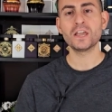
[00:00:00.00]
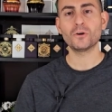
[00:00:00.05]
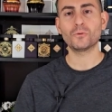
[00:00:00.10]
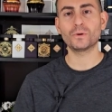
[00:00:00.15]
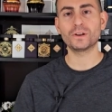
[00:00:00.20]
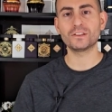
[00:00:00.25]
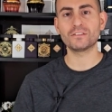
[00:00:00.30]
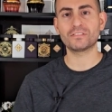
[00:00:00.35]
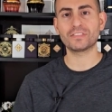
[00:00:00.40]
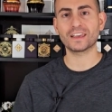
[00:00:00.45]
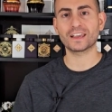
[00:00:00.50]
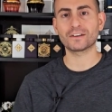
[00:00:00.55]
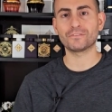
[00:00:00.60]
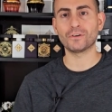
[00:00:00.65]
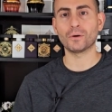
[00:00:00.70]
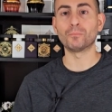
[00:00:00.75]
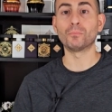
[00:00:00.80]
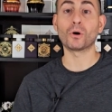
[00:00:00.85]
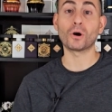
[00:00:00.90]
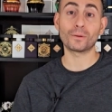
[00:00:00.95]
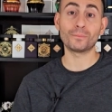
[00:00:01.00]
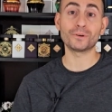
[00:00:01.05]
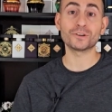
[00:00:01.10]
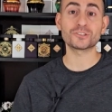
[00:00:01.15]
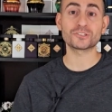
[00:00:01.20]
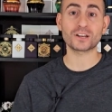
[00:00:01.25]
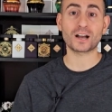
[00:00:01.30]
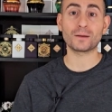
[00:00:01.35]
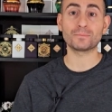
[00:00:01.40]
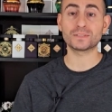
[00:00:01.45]
when you think of a
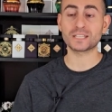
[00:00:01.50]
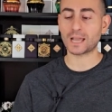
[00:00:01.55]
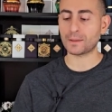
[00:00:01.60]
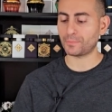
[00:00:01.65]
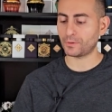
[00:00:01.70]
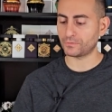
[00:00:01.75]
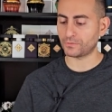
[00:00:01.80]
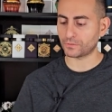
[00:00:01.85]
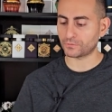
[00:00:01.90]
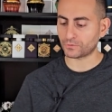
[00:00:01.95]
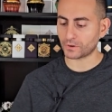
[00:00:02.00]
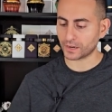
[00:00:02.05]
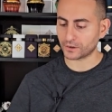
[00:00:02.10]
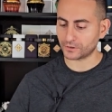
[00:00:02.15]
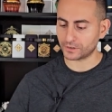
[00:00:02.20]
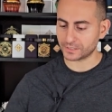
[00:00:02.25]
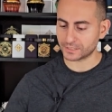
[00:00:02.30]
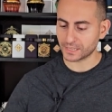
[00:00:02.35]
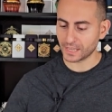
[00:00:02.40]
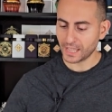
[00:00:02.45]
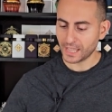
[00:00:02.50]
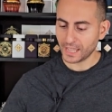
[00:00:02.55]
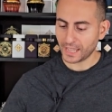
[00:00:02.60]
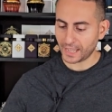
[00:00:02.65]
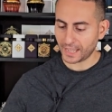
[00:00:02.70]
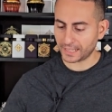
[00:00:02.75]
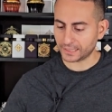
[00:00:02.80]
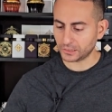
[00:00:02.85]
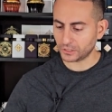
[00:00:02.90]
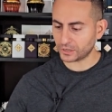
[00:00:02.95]
barbershop type of a fragrance.
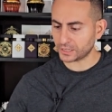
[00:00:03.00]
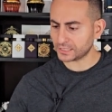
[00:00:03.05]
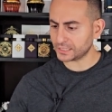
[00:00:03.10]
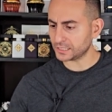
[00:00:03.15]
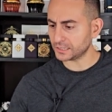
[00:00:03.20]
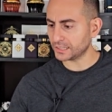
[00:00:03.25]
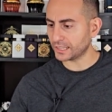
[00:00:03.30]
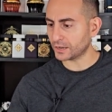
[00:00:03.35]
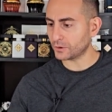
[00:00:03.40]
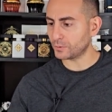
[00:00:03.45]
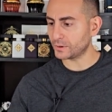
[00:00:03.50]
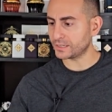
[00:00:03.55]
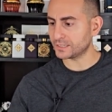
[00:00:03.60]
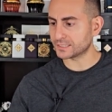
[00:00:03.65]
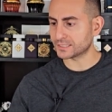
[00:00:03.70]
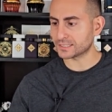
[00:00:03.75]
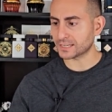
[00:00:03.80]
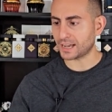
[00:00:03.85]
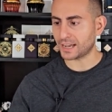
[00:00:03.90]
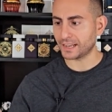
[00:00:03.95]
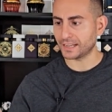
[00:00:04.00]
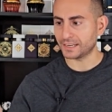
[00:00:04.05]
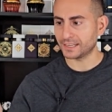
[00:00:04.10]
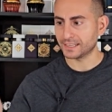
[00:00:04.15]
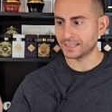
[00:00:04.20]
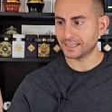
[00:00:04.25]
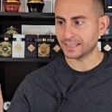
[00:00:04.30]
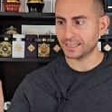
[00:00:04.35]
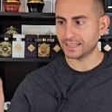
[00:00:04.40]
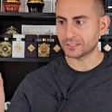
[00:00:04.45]
And look at the liquid inside.
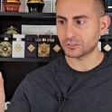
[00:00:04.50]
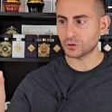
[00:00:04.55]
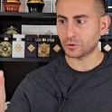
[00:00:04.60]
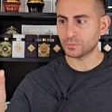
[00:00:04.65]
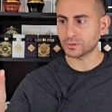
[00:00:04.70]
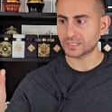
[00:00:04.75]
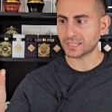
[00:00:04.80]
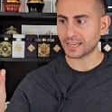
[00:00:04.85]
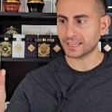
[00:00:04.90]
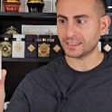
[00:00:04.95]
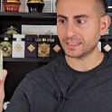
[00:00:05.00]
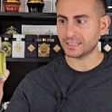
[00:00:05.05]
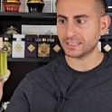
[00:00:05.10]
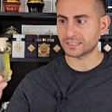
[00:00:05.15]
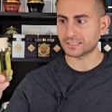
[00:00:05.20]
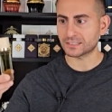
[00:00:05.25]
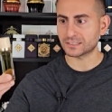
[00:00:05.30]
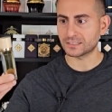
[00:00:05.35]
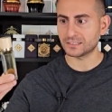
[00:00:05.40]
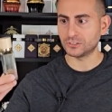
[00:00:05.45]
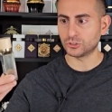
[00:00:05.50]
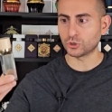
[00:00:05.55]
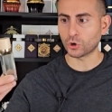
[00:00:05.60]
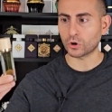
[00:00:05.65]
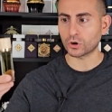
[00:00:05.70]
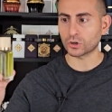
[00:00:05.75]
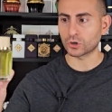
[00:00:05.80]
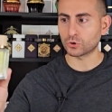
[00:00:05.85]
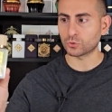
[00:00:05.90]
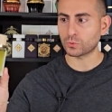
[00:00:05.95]
It's almost like this
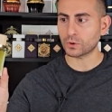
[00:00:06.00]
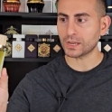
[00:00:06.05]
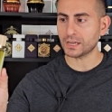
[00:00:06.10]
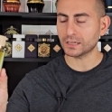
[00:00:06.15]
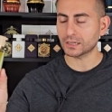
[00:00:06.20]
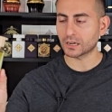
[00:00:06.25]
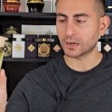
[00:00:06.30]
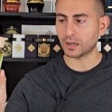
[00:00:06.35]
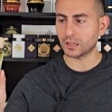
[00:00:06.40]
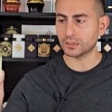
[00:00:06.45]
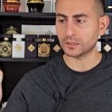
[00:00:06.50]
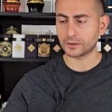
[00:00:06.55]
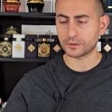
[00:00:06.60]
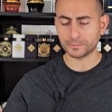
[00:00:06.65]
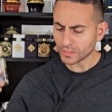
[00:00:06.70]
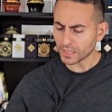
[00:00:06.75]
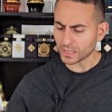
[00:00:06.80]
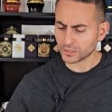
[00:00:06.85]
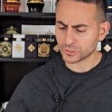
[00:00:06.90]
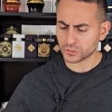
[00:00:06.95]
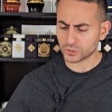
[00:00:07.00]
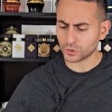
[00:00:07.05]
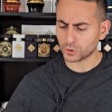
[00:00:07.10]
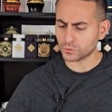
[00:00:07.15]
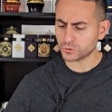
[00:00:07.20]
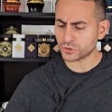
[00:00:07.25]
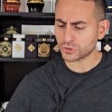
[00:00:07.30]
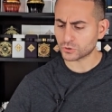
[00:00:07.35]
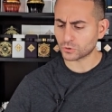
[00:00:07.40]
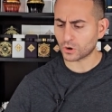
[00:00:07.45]
dark green color,
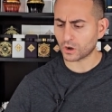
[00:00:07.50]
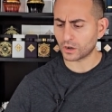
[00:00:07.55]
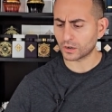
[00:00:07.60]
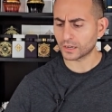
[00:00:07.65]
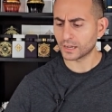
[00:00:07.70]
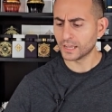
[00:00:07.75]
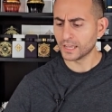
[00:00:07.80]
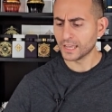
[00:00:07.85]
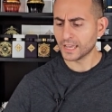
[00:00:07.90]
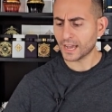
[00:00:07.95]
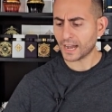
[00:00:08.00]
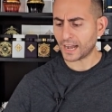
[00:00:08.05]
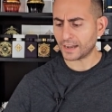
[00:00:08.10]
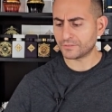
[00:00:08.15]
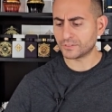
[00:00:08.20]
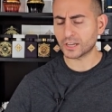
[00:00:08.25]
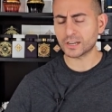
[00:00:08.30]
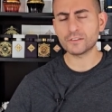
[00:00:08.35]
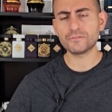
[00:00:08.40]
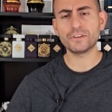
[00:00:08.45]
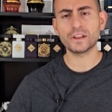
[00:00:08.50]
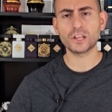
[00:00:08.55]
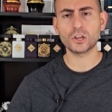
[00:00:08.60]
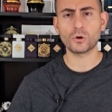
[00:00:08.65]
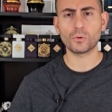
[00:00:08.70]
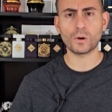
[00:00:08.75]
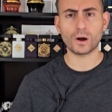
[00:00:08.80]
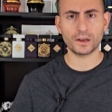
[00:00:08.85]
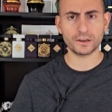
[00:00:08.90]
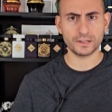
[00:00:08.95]
so strong. I've done a
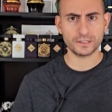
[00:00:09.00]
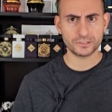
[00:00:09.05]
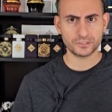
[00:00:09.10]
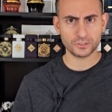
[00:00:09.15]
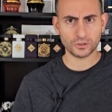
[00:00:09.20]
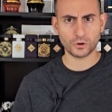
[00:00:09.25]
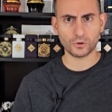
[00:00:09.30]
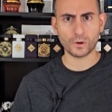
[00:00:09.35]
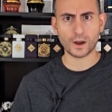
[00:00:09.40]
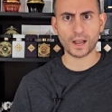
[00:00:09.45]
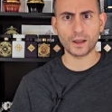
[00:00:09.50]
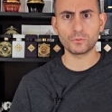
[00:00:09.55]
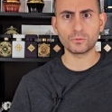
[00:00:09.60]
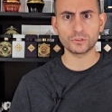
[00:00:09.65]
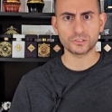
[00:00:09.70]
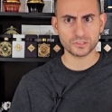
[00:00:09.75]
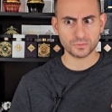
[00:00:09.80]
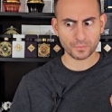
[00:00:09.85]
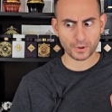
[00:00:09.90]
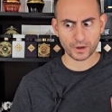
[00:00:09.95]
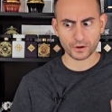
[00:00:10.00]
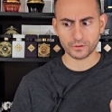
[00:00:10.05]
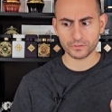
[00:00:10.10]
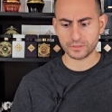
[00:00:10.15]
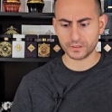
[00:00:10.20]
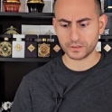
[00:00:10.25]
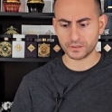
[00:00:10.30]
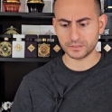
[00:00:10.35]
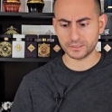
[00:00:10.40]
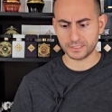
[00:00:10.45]
video on it, so I will spare
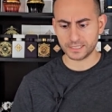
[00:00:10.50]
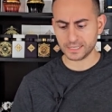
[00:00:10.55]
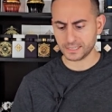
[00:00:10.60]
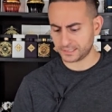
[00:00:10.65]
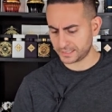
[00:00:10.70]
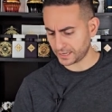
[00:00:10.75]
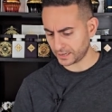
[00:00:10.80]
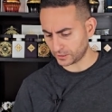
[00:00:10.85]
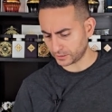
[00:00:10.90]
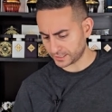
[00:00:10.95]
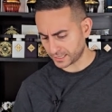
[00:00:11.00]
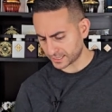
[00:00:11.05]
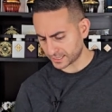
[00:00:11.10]
the detailed